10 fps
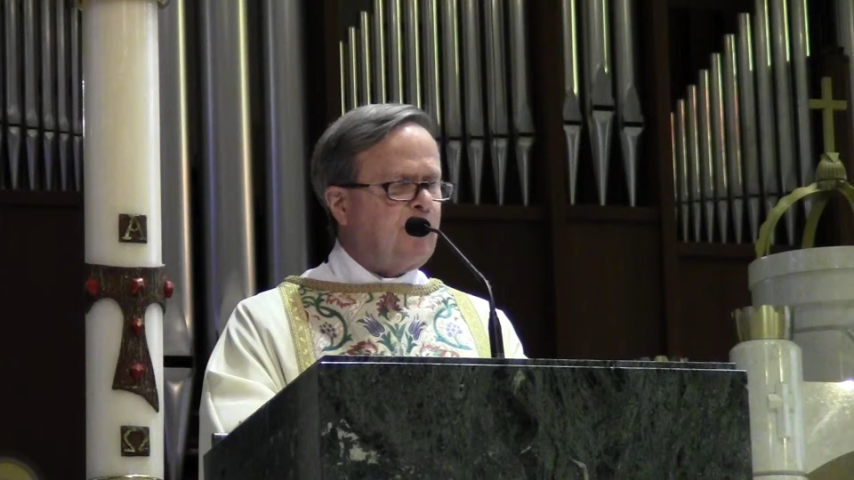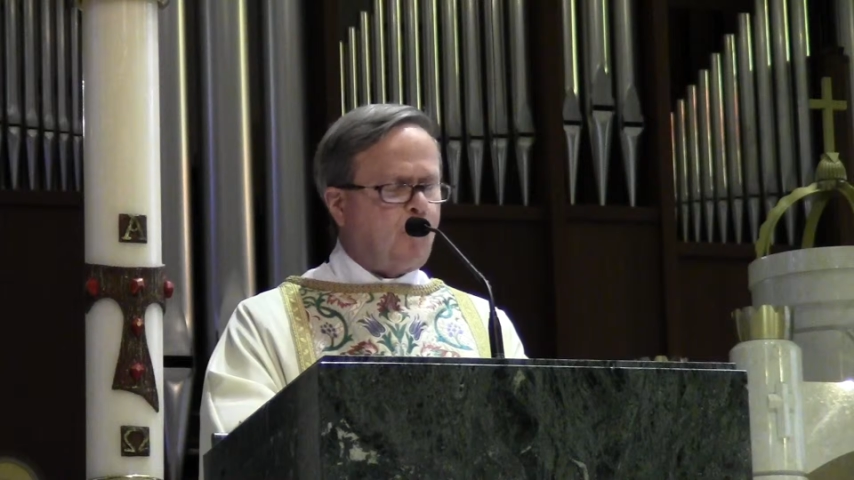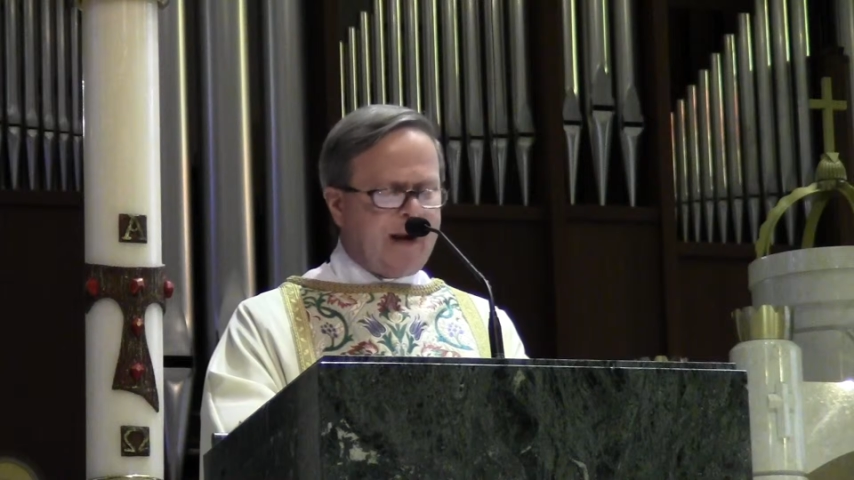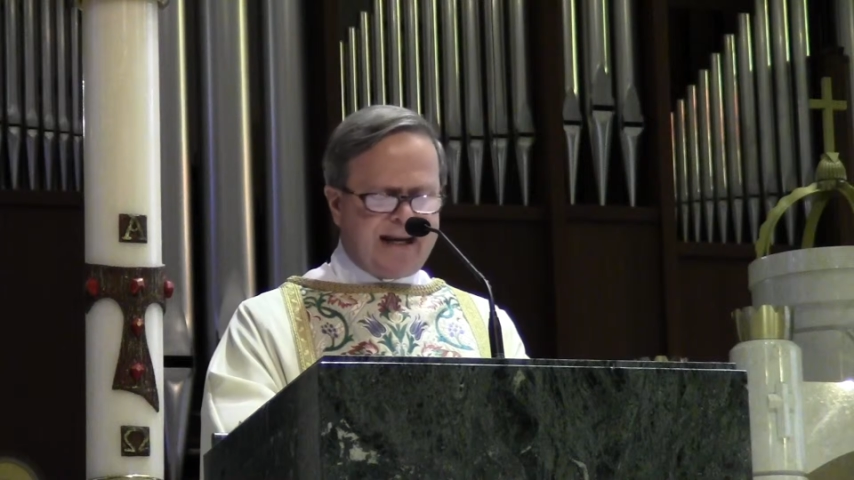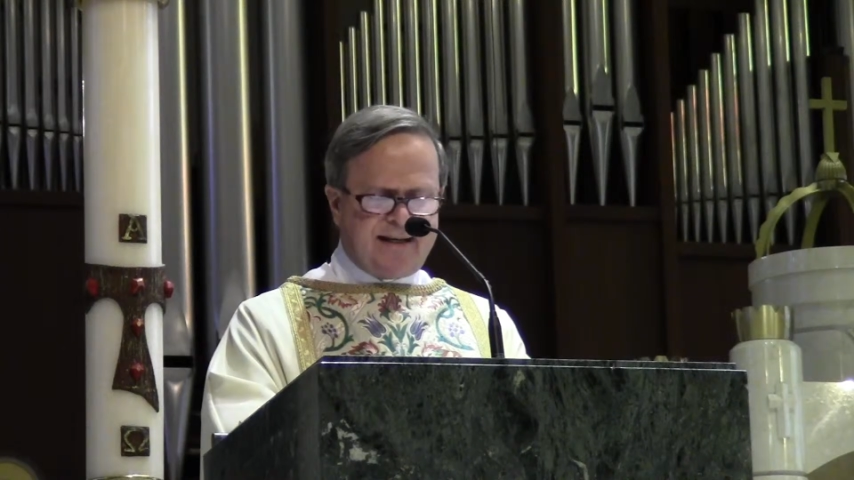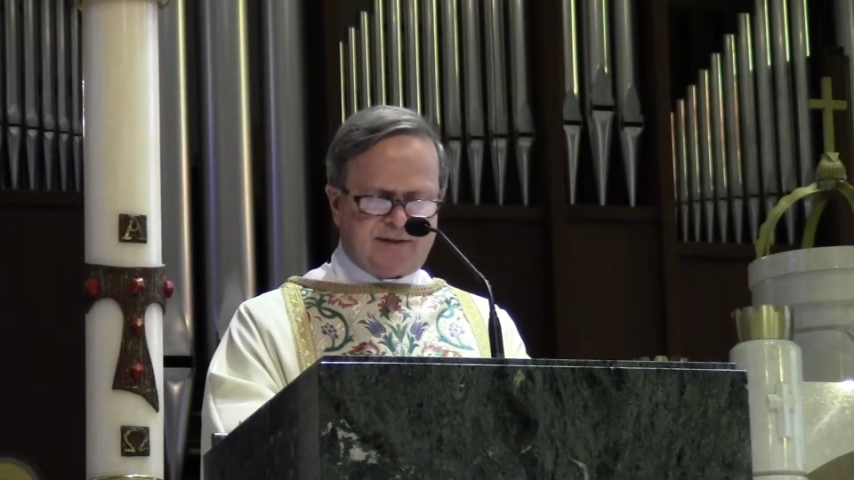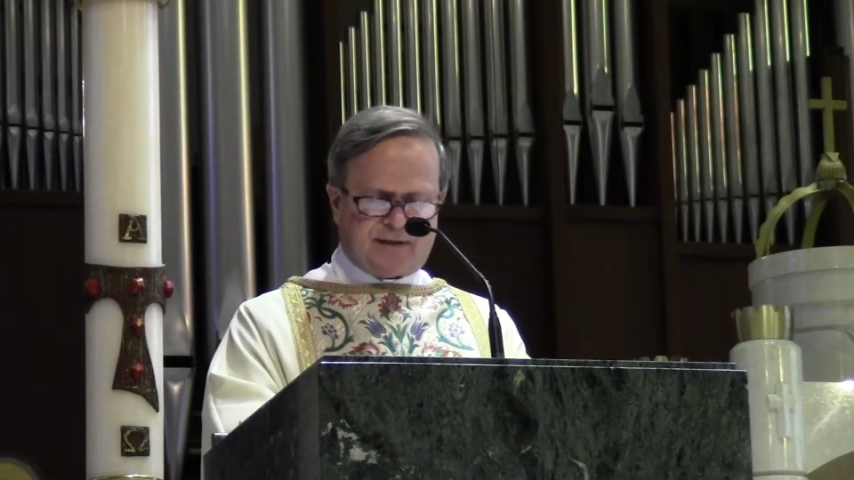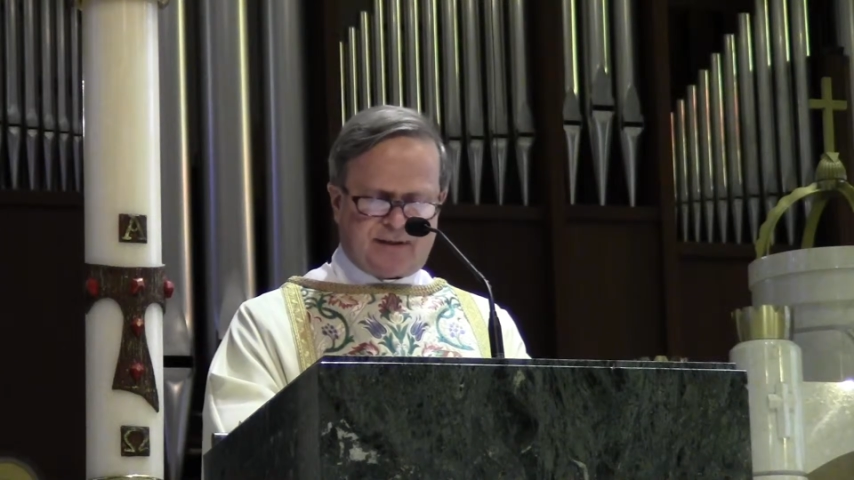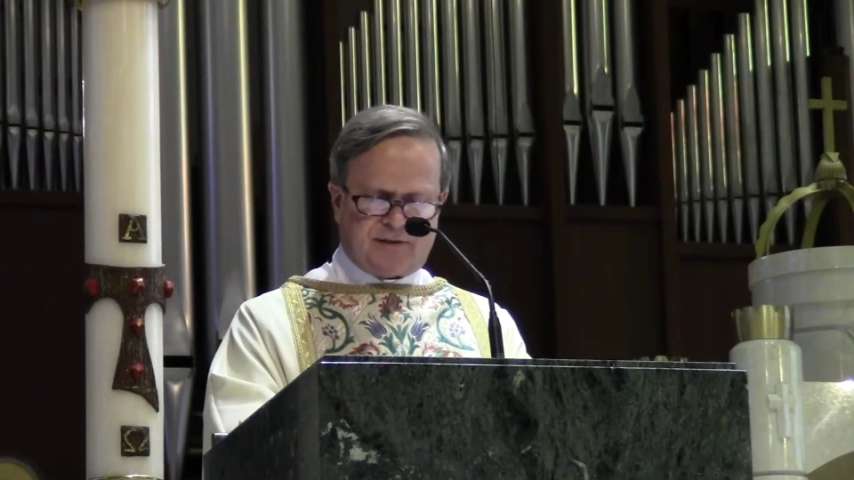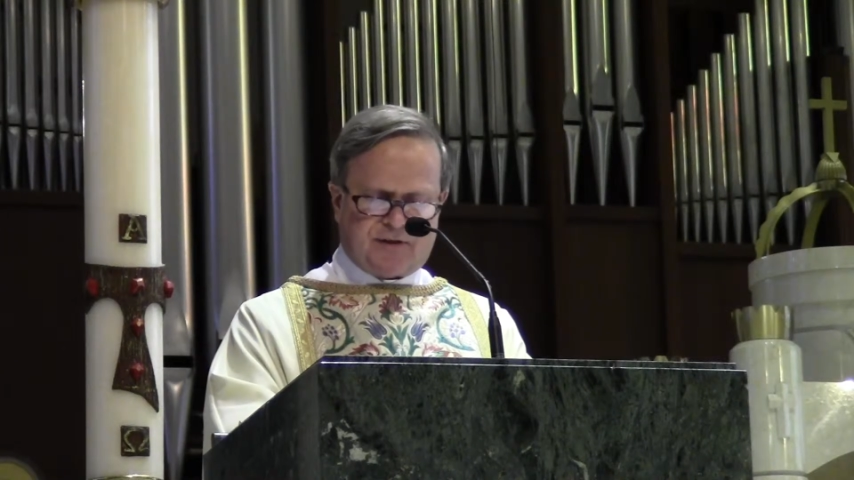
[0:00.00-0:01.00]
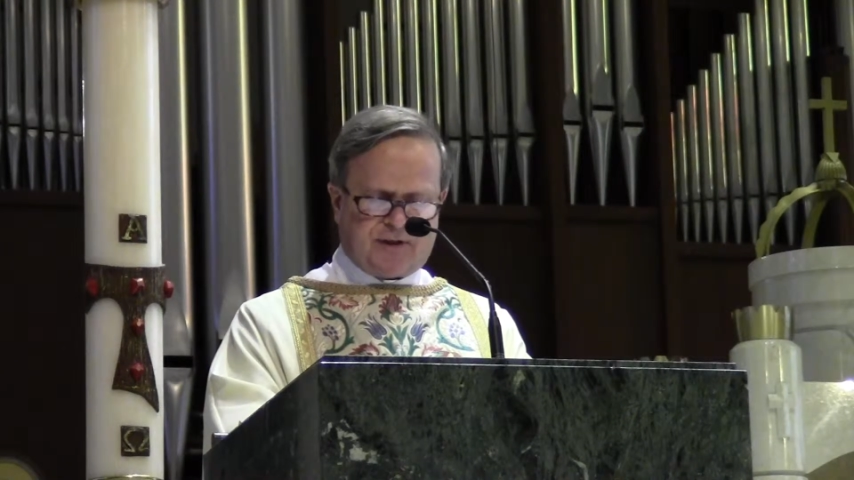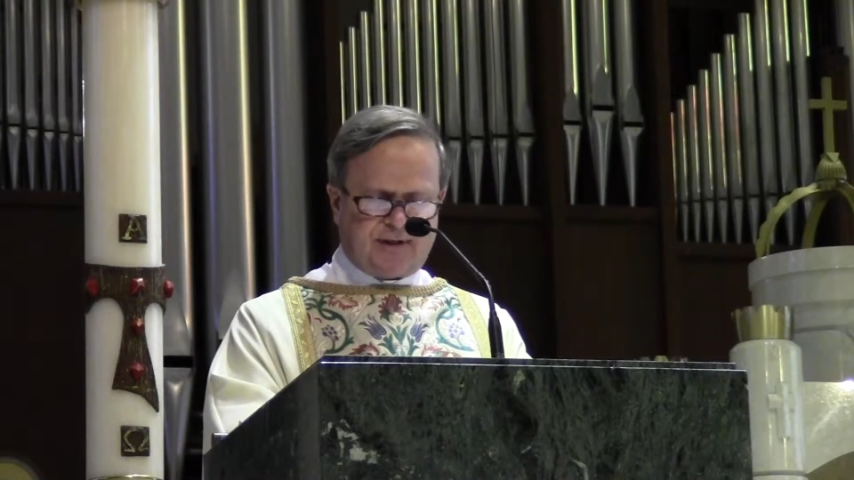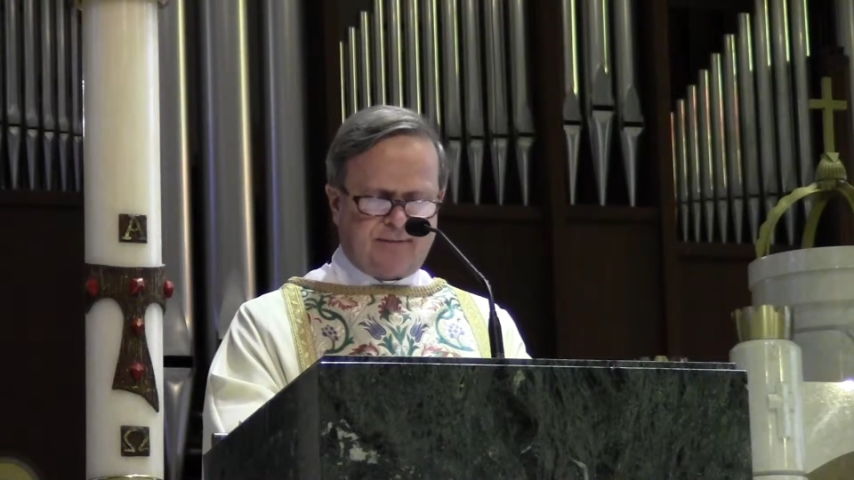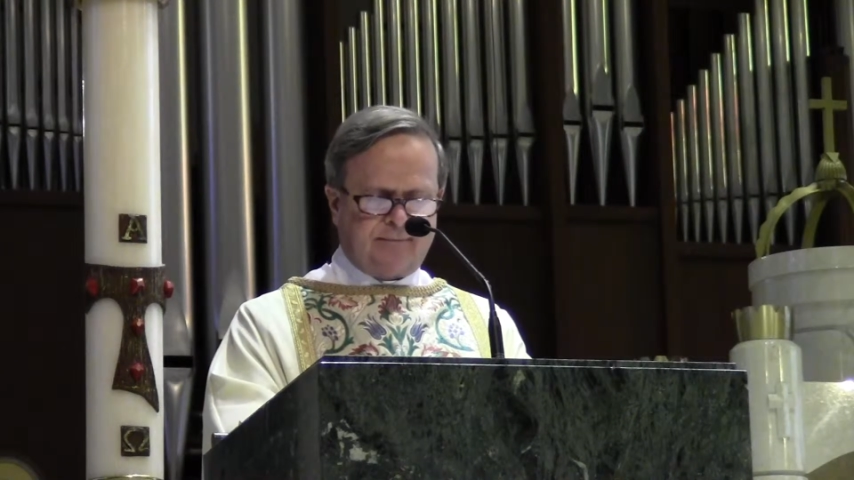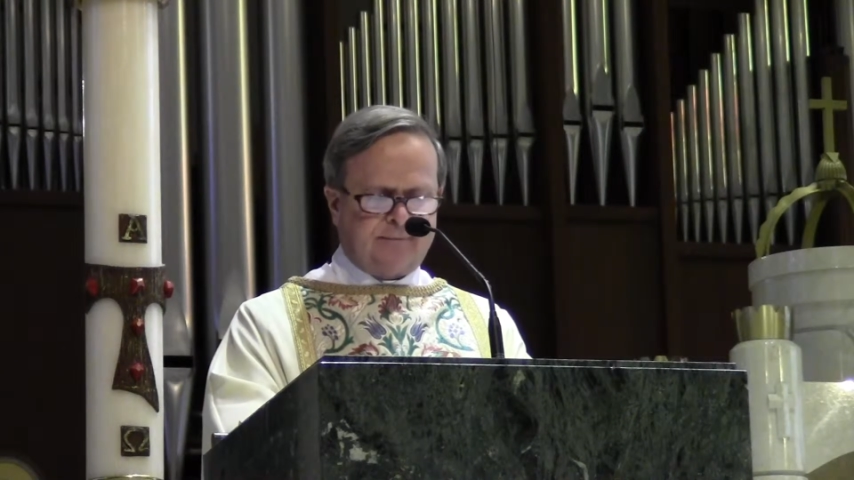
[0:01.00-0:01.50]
their weaknesses,